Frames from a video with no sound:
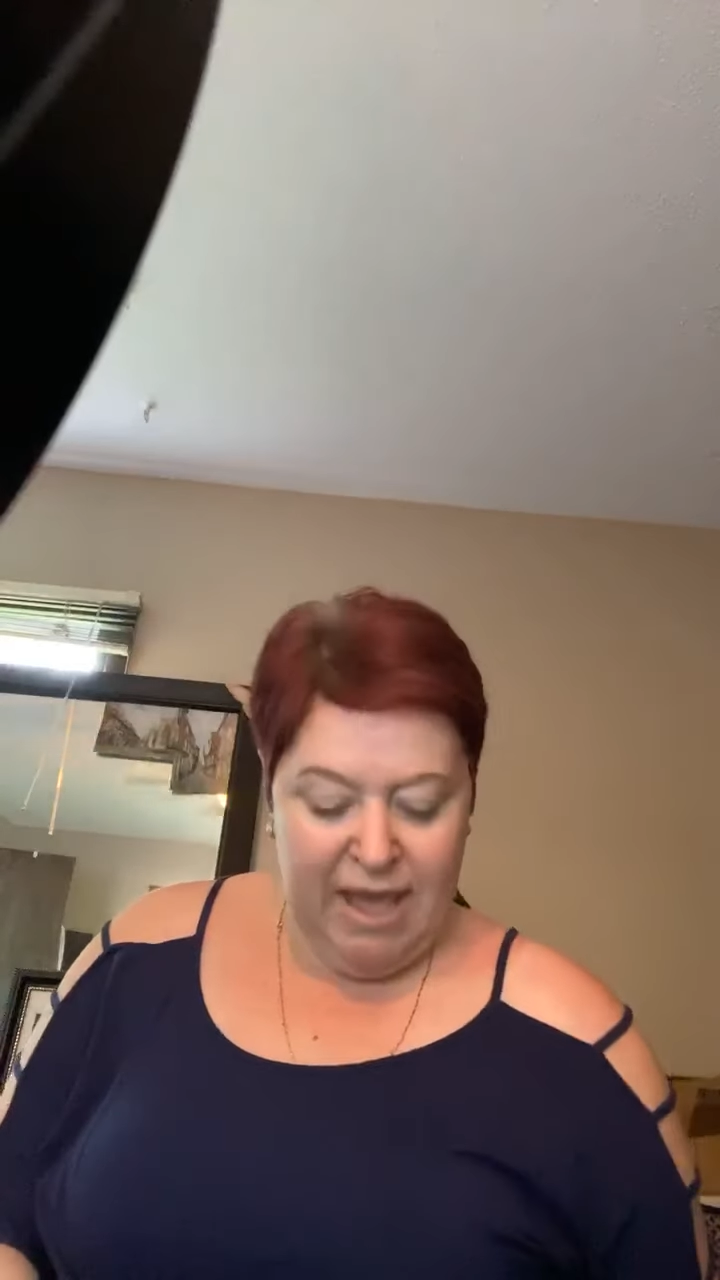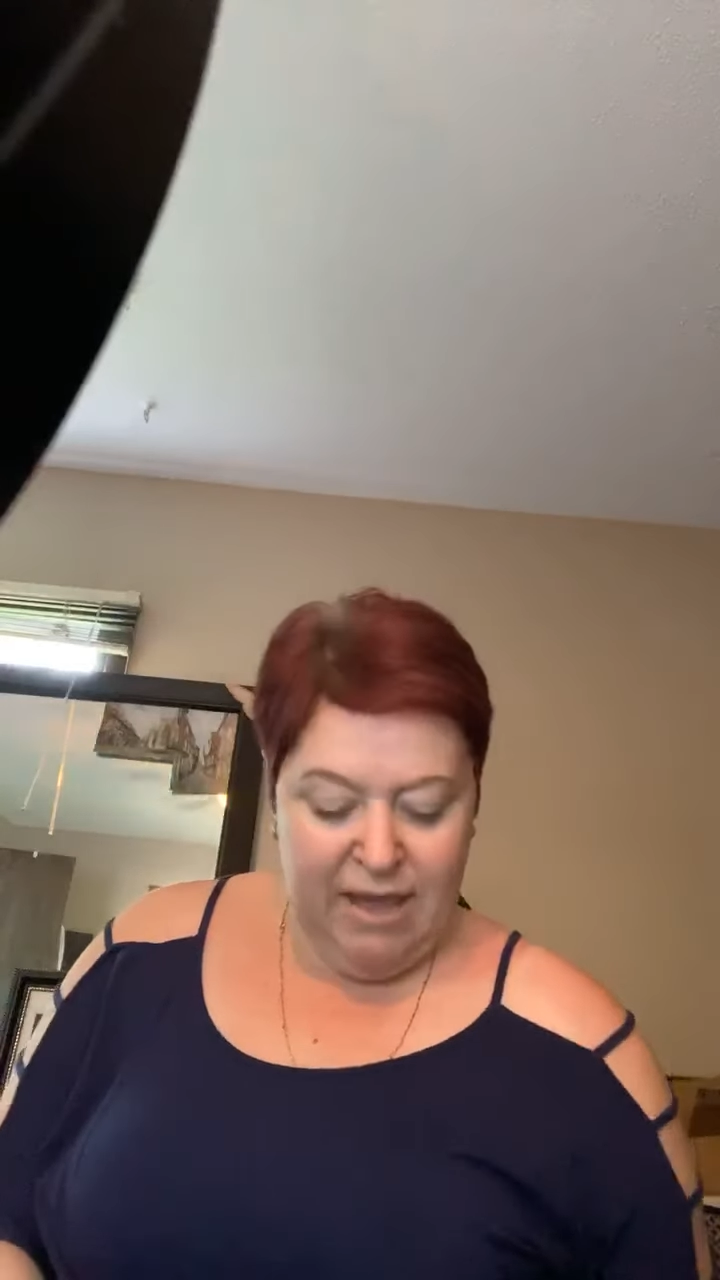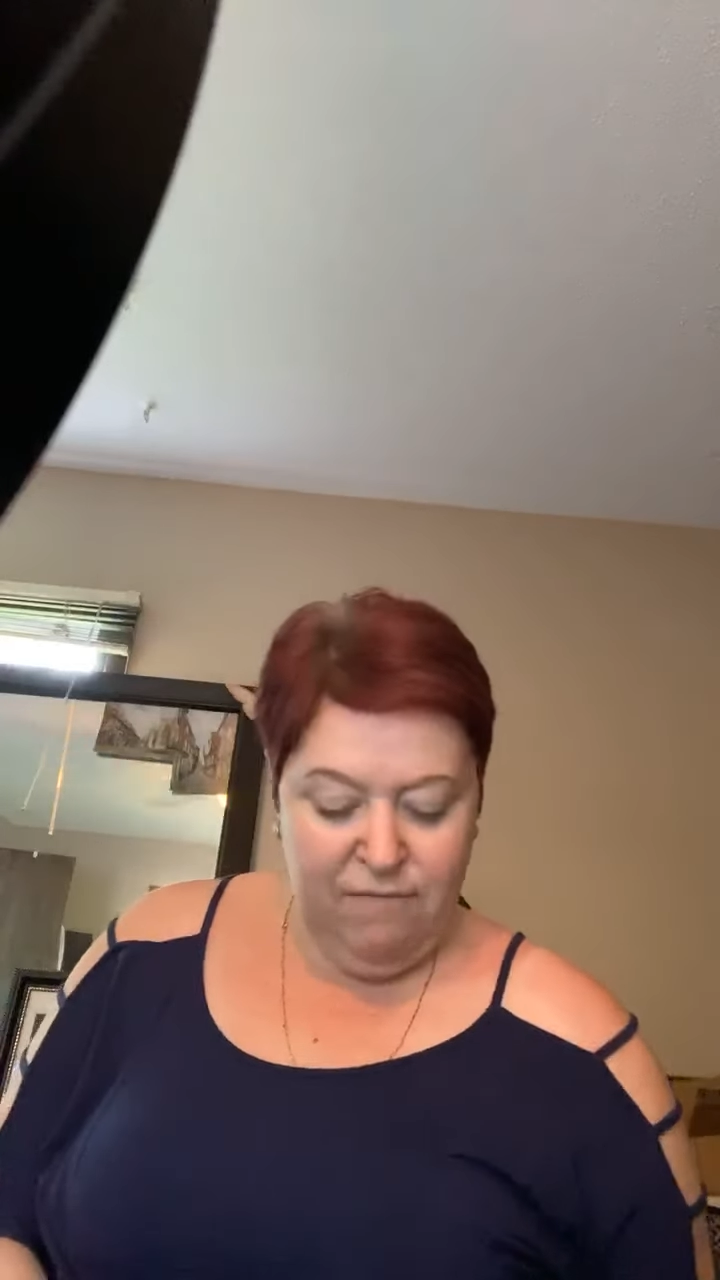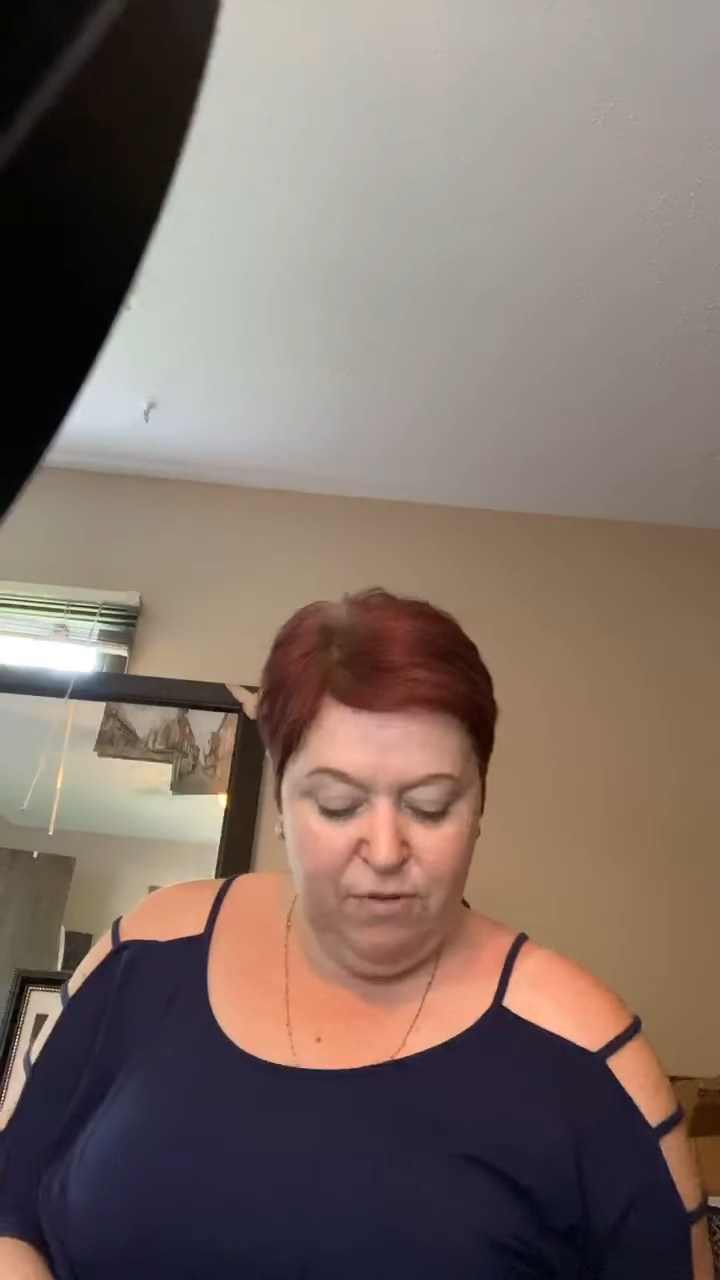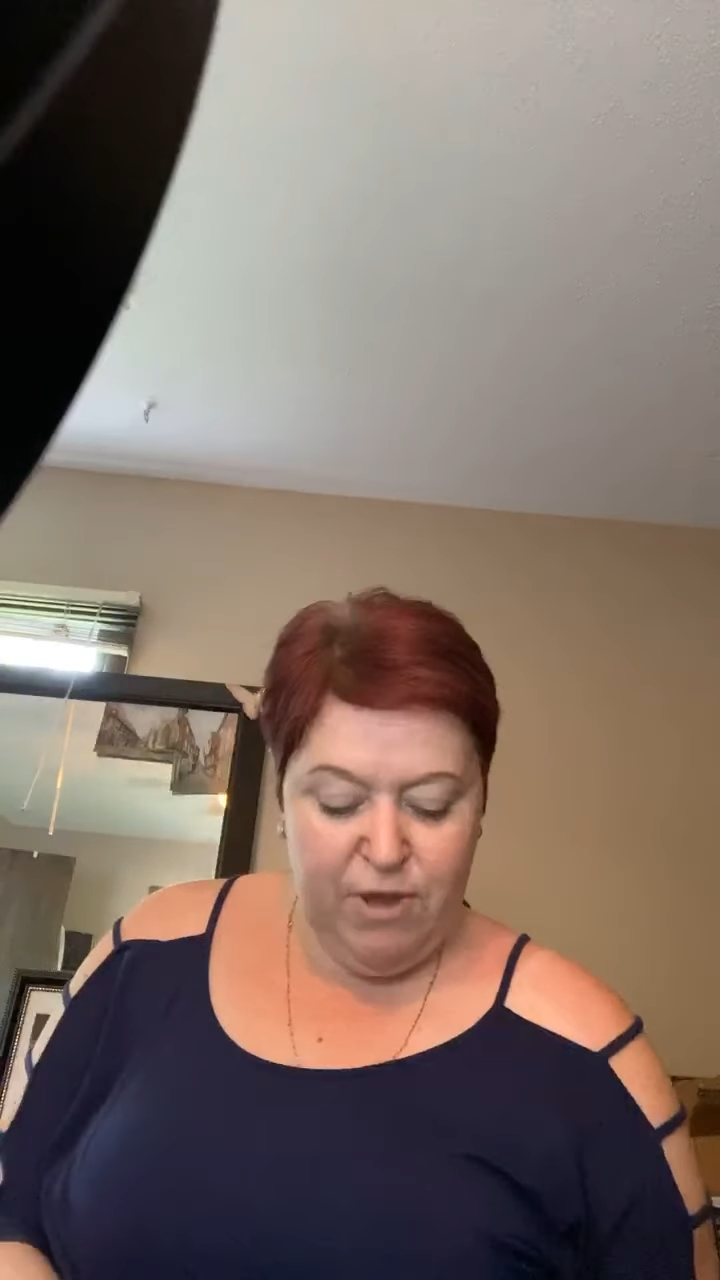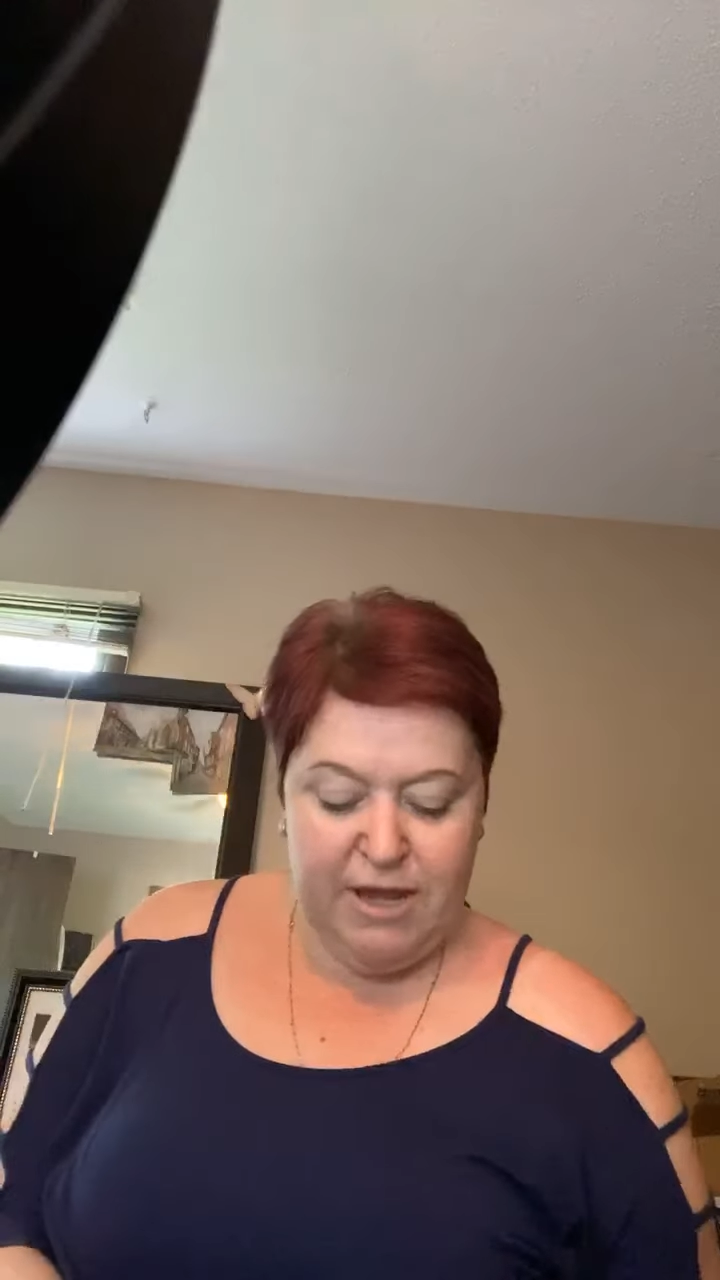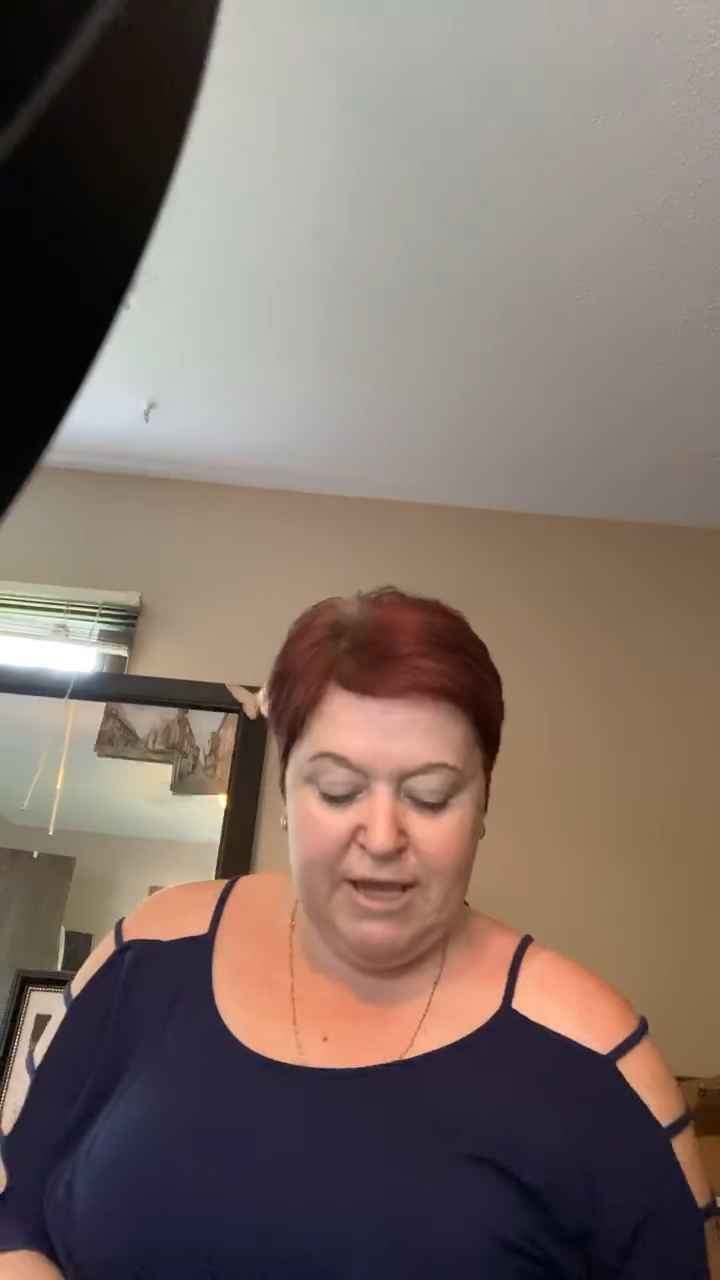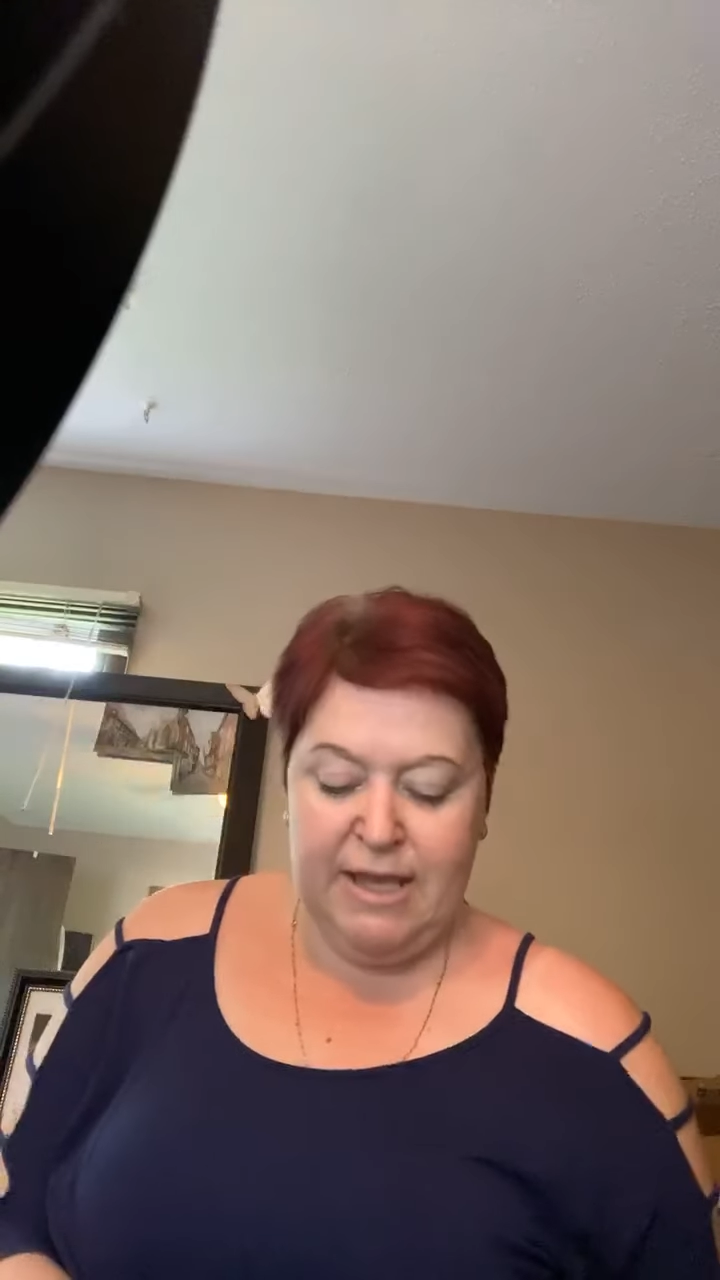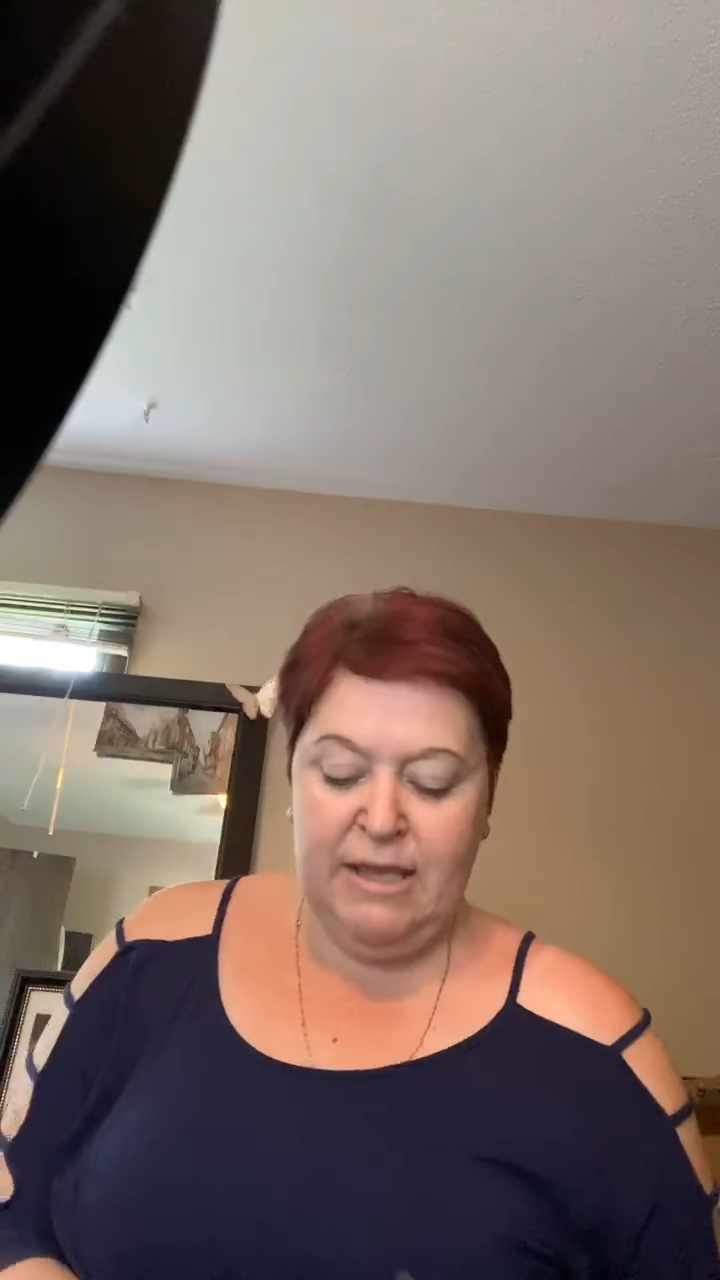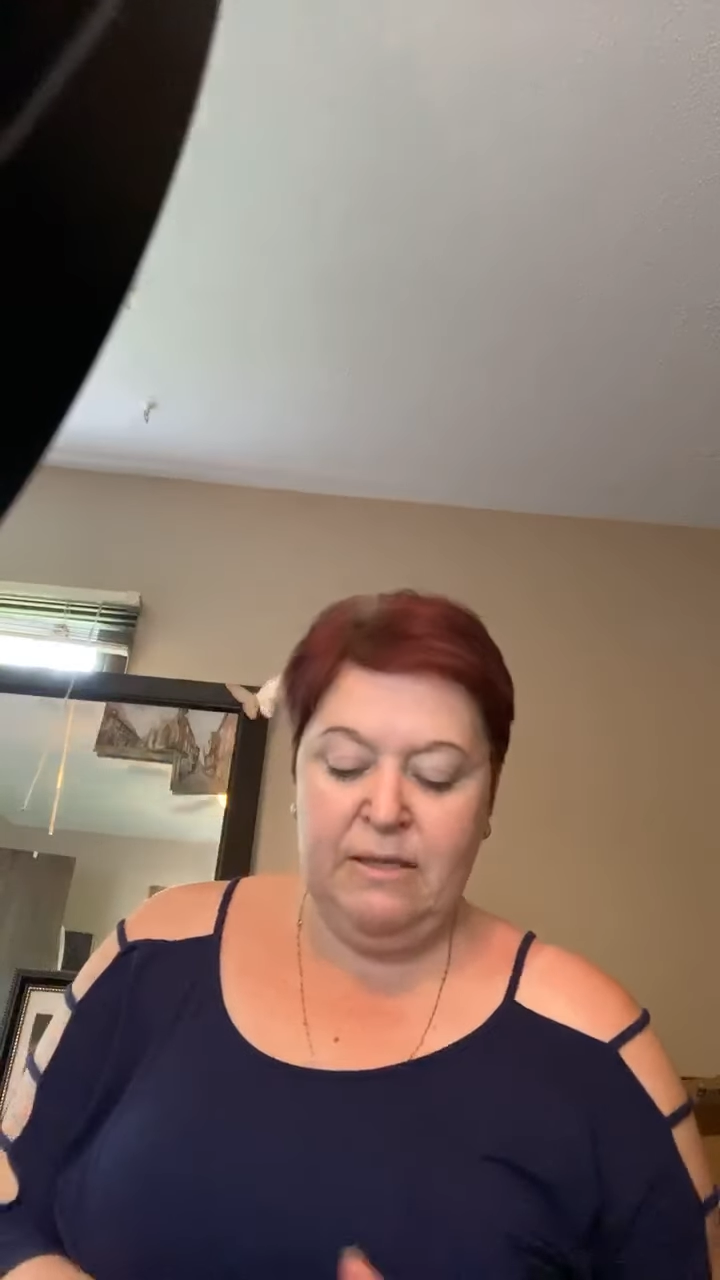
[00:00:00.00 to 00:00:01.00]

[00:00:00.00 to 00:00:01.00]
everybody.